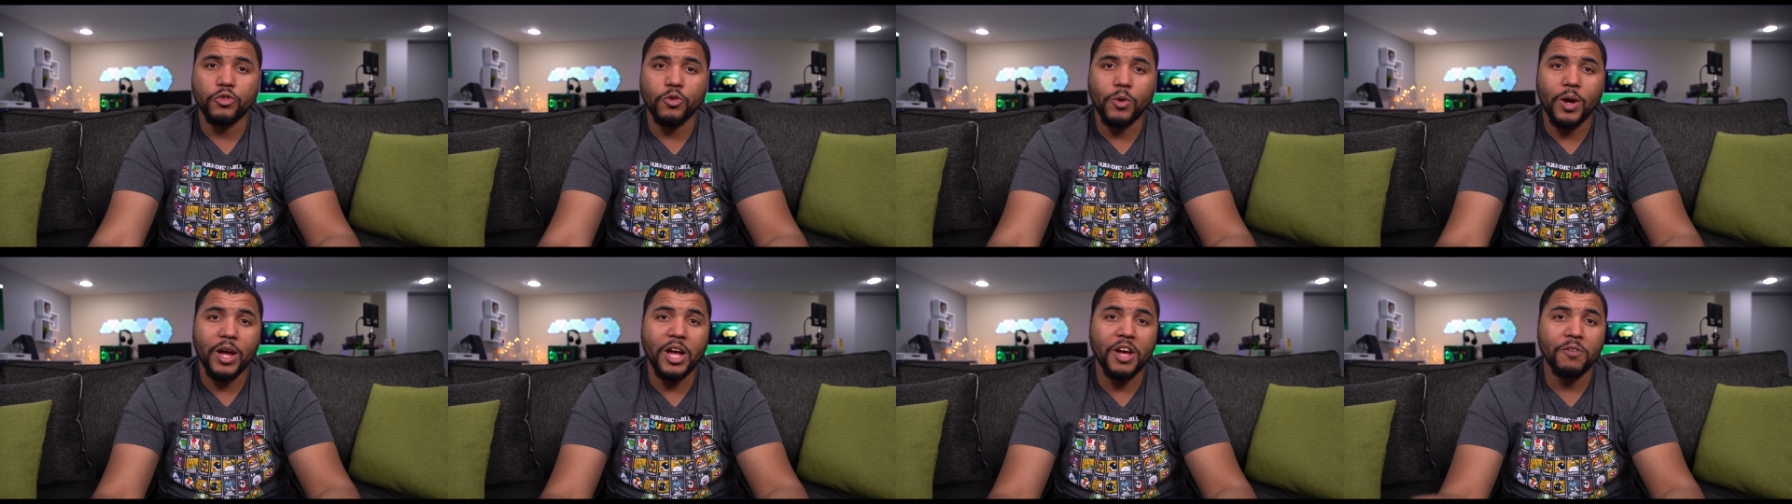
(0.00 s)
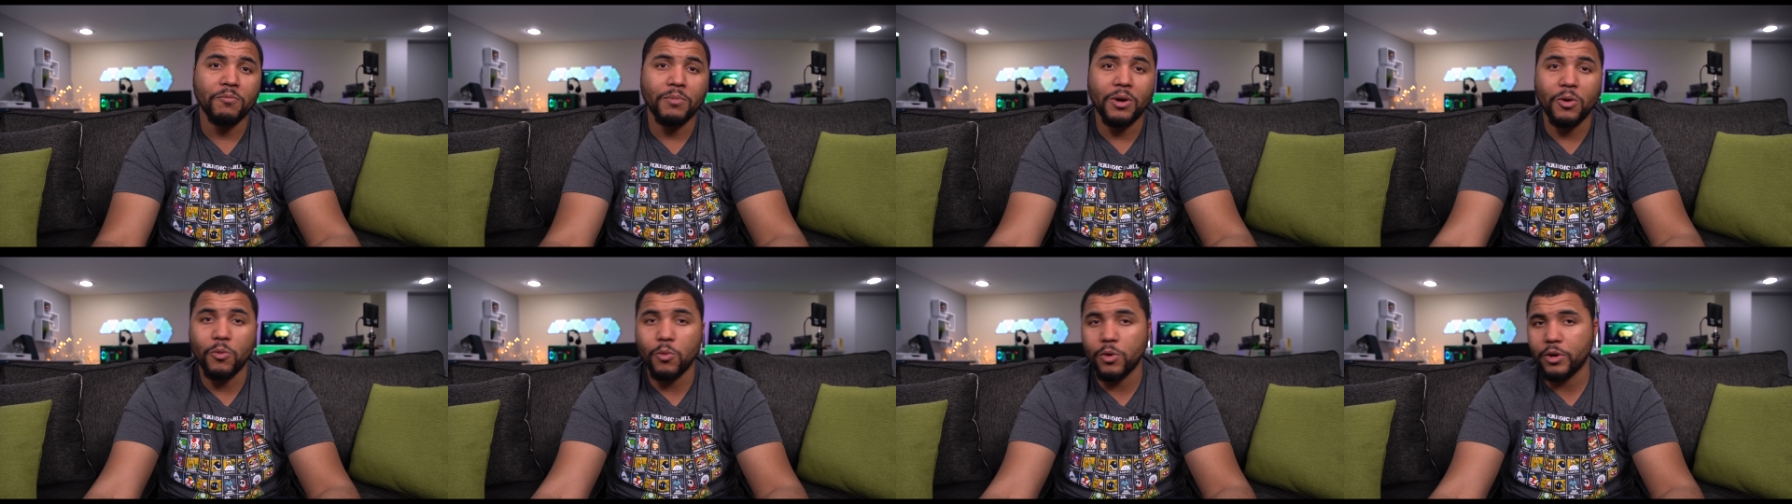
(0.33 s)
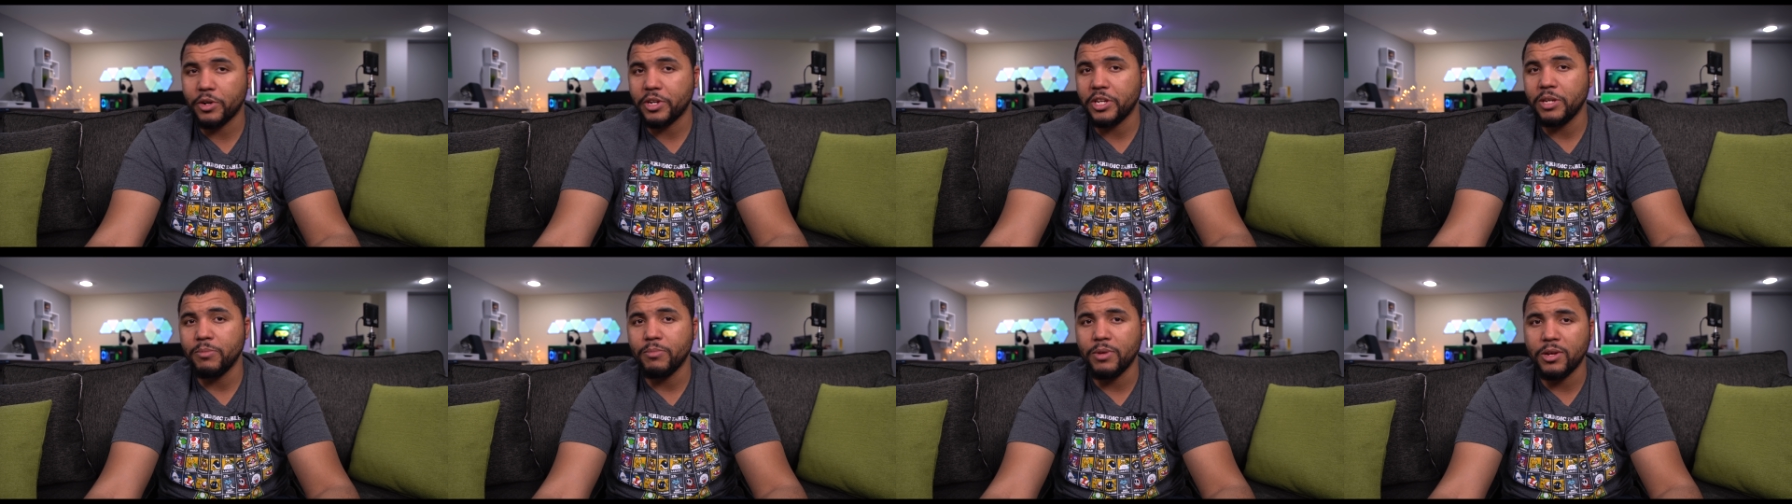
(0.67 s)
So I have my
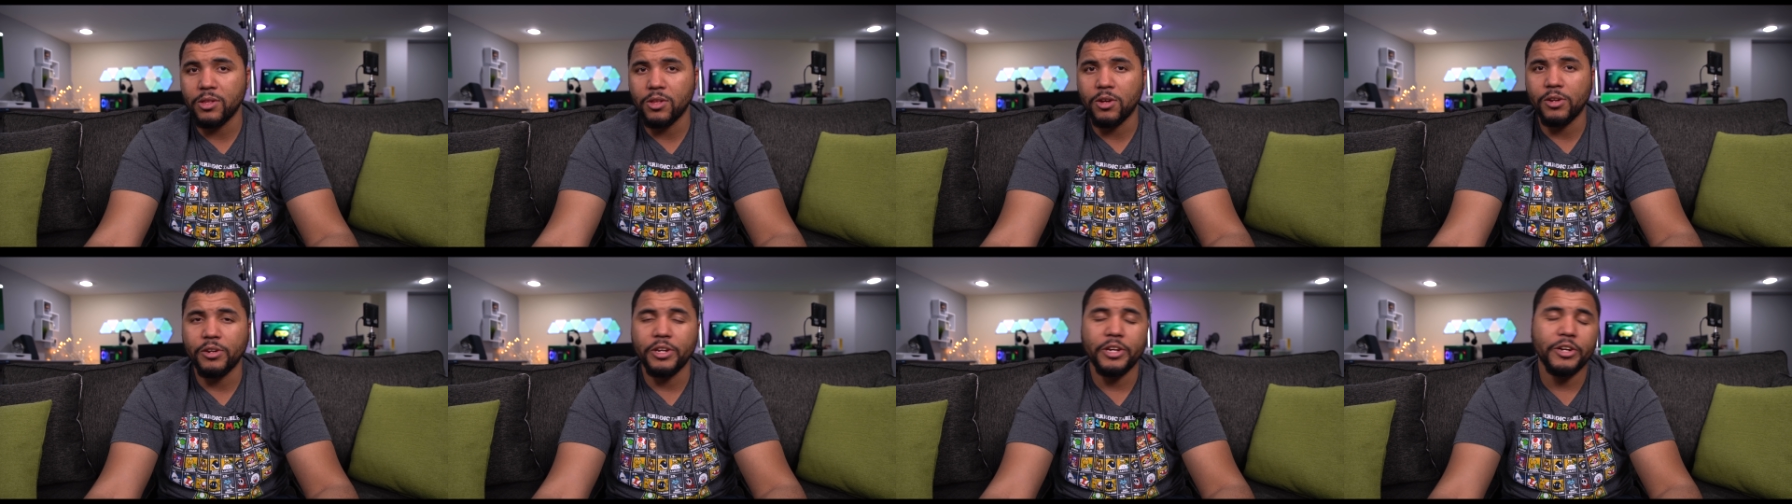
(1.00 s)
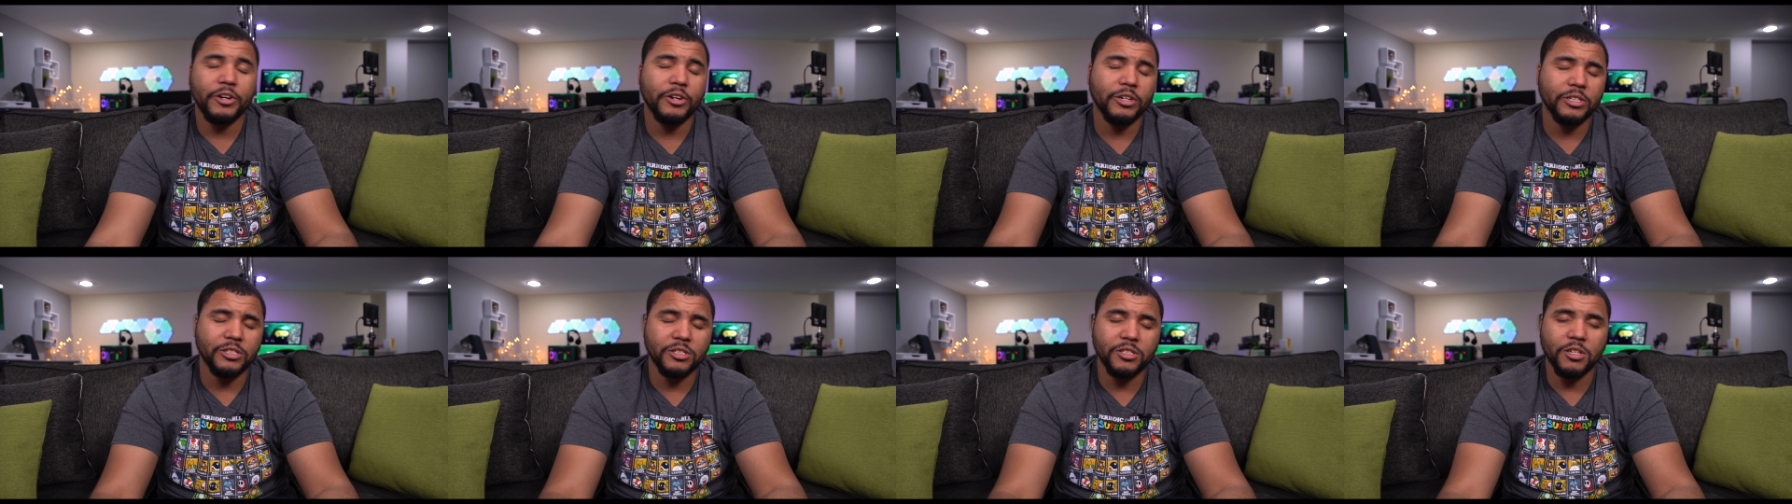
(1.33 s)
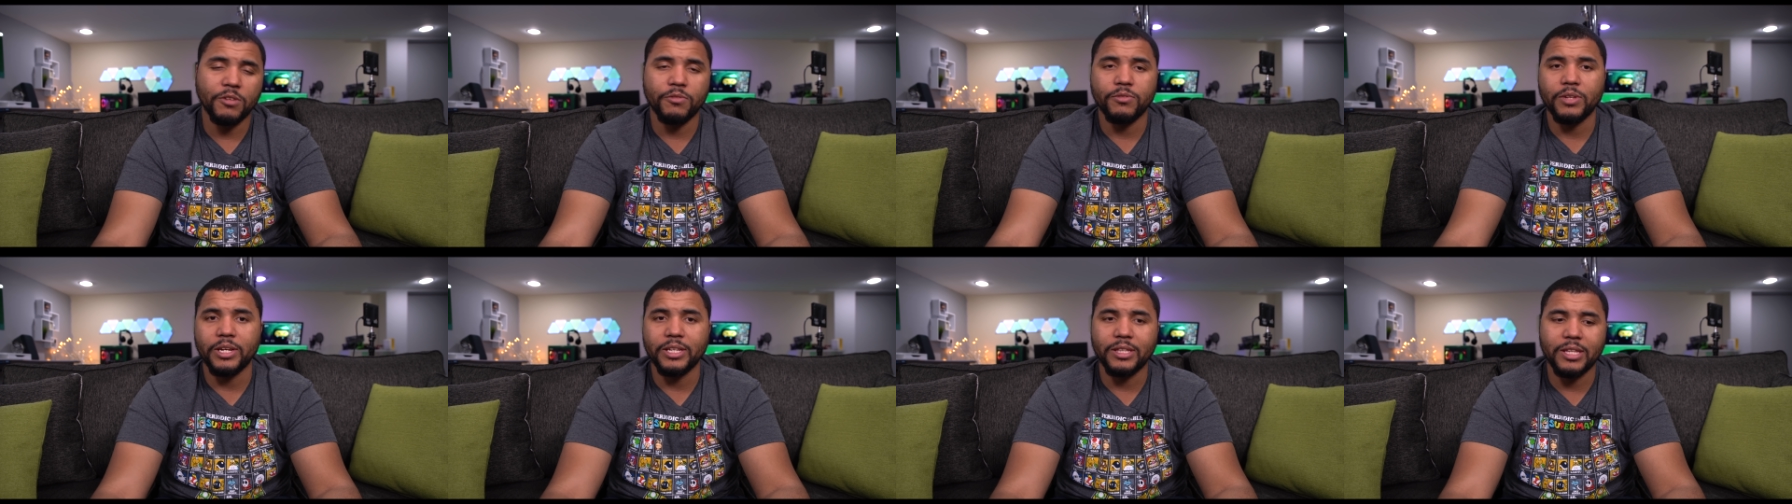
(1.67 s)
work email on here and
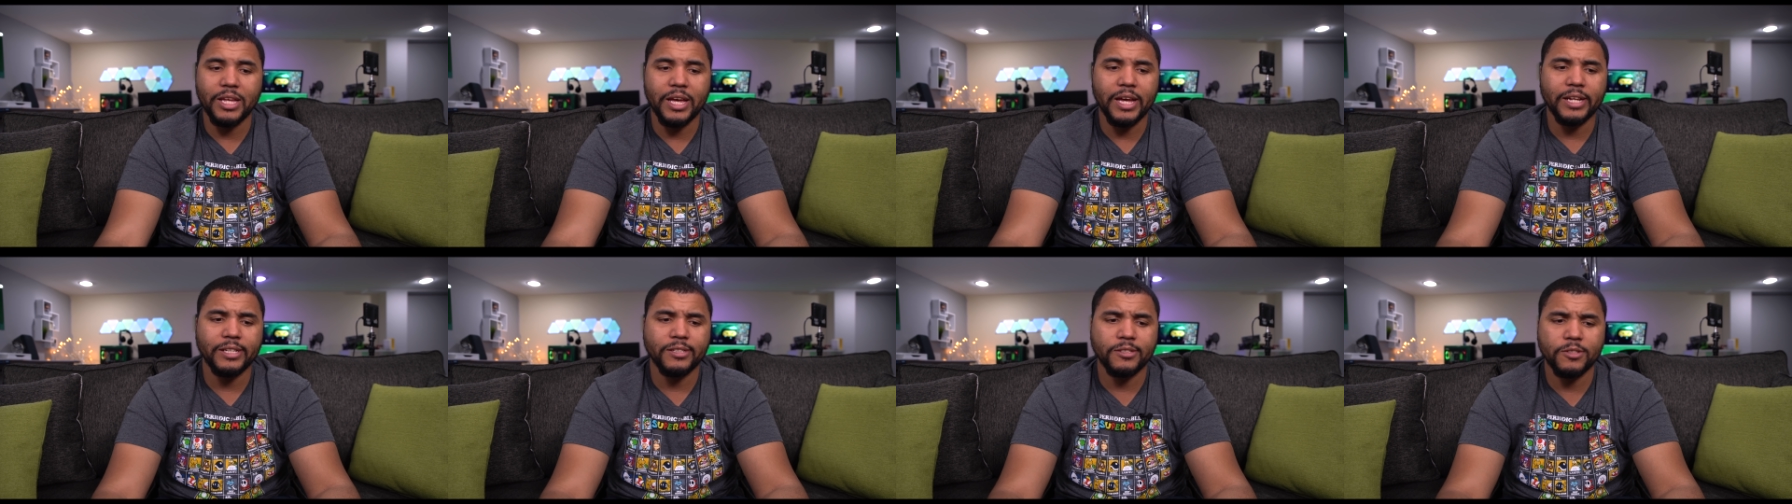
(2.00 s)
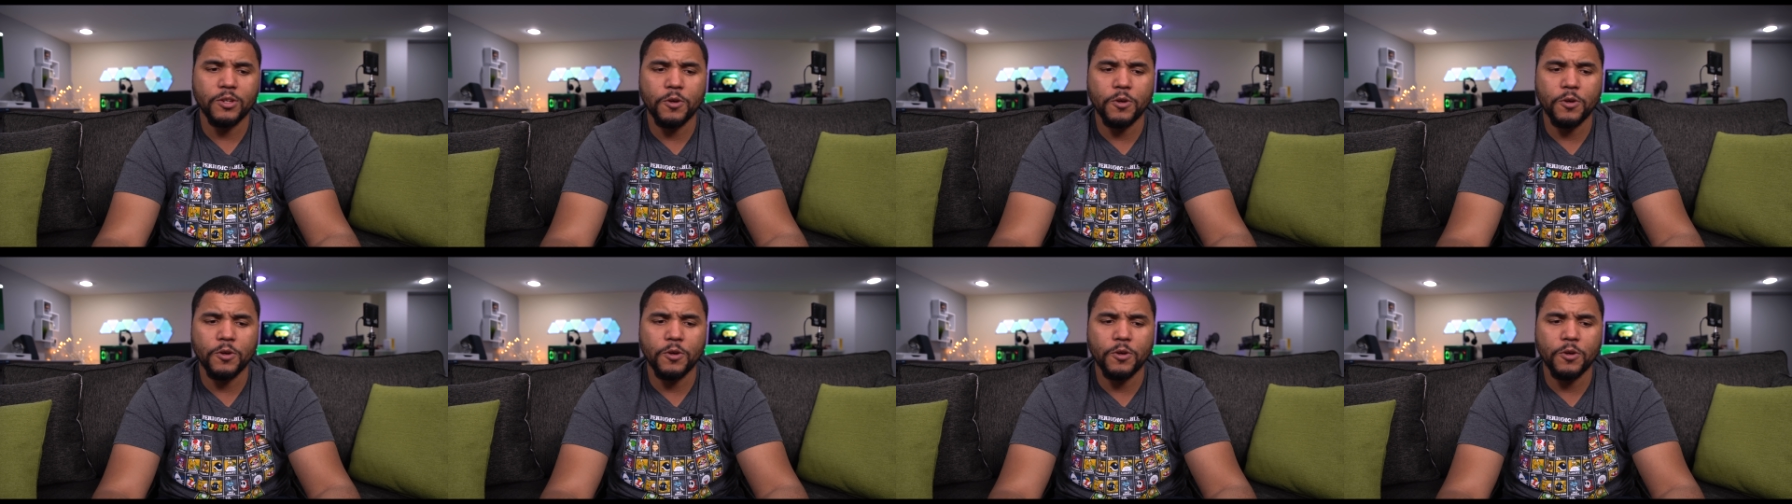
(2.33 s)
stuff like that.